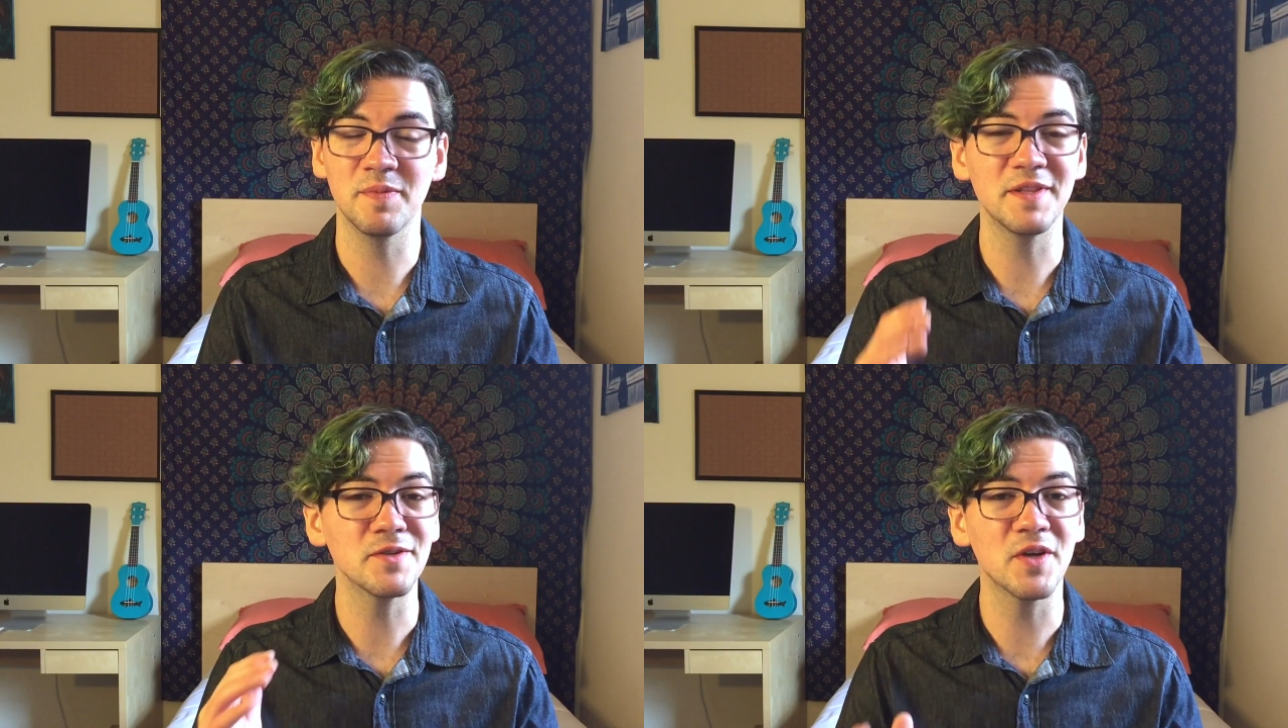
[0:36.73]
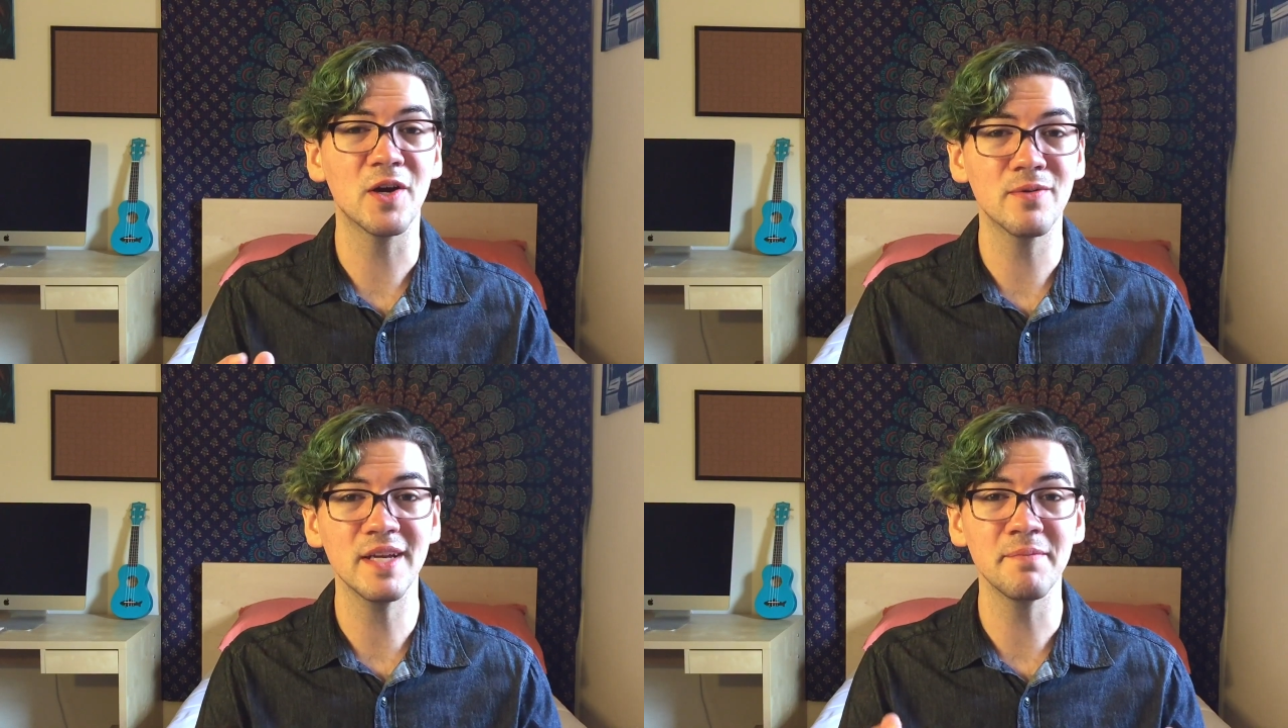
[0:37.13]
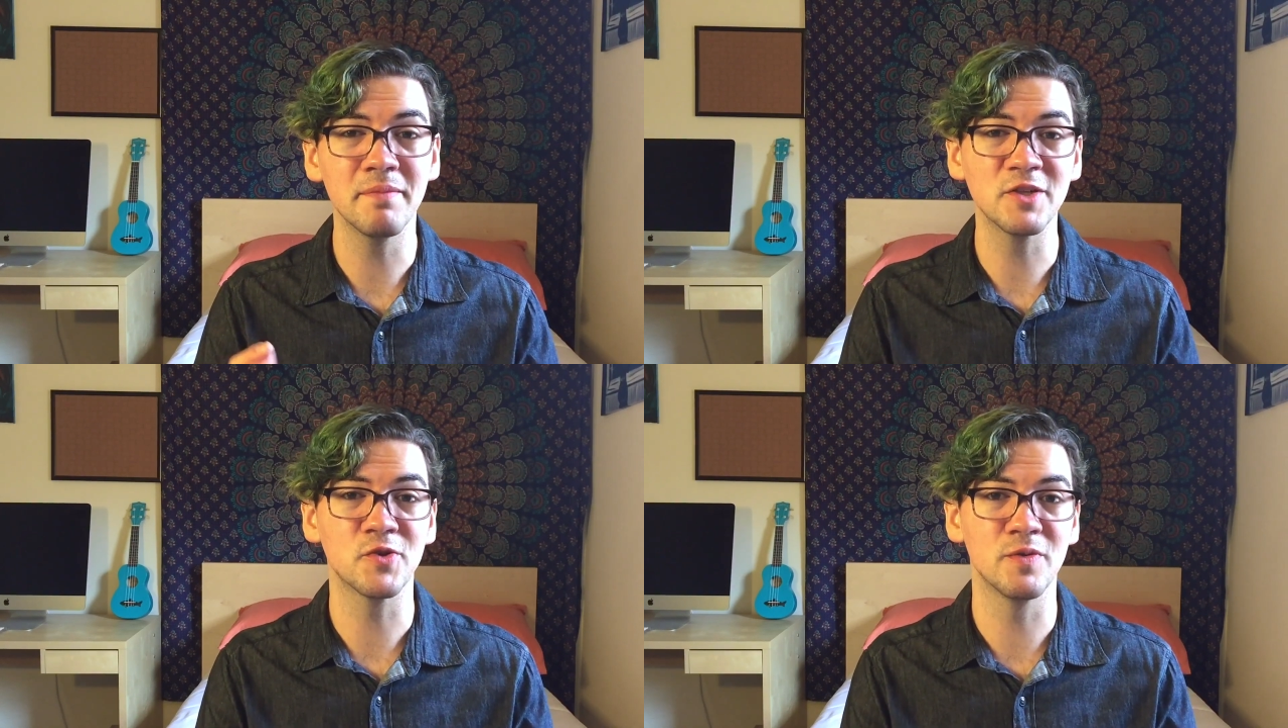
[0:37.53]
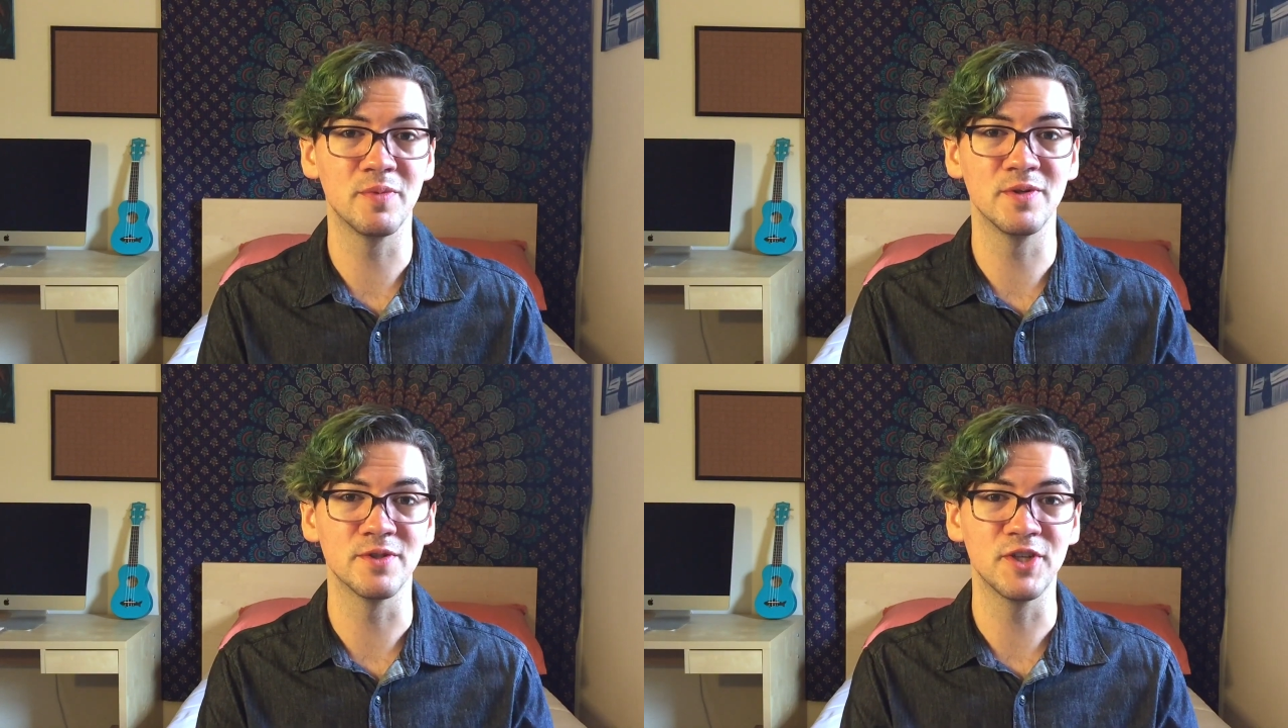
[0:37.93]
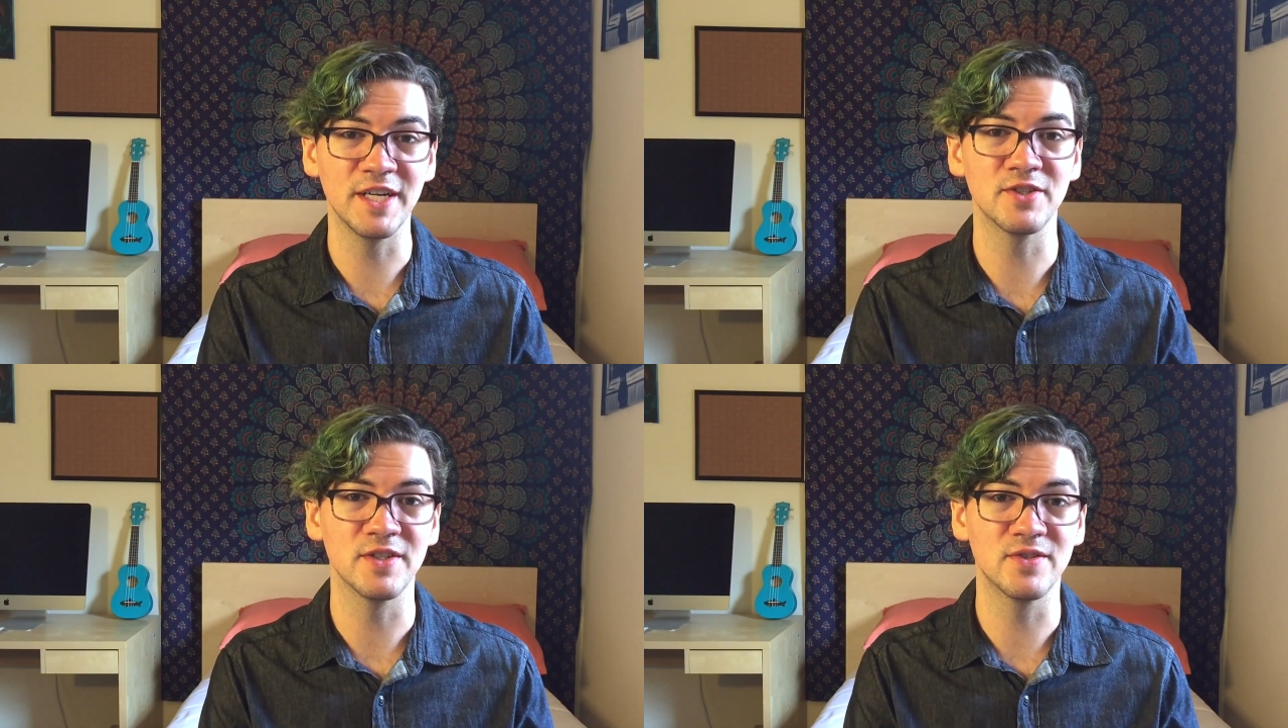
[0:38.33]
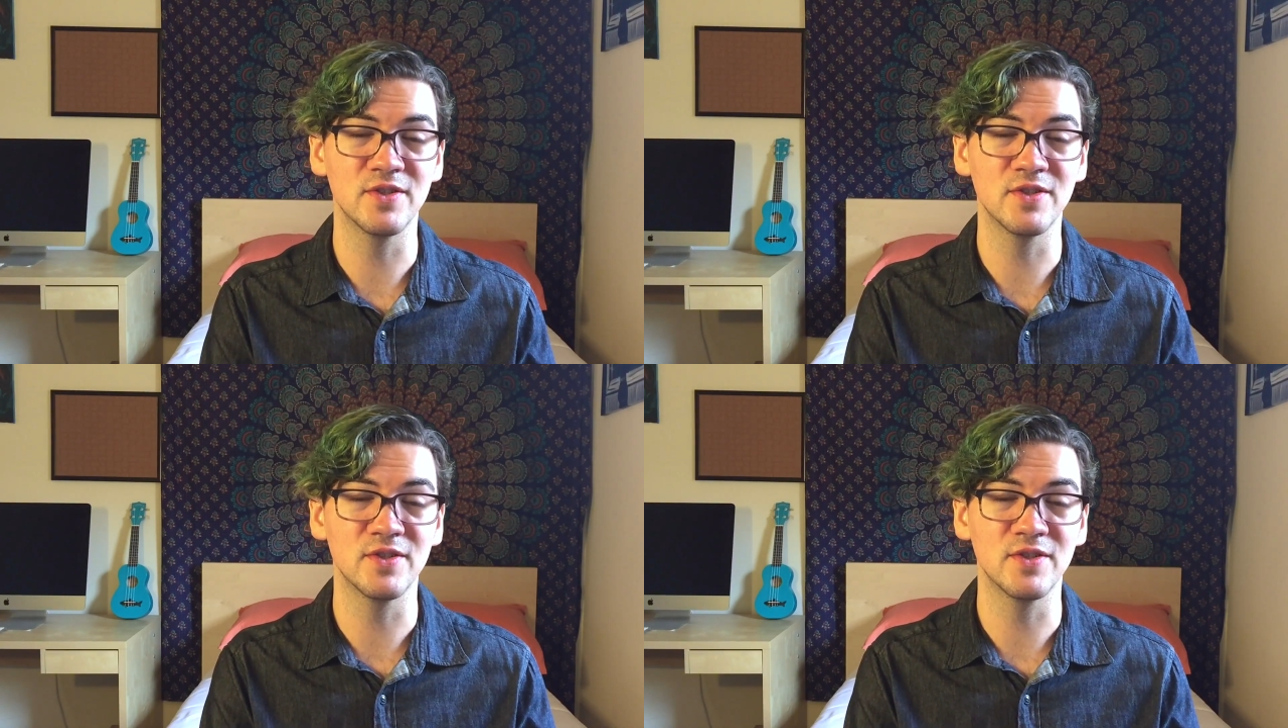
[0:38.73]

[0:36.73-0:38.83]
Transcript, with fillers: but there's already measurable changes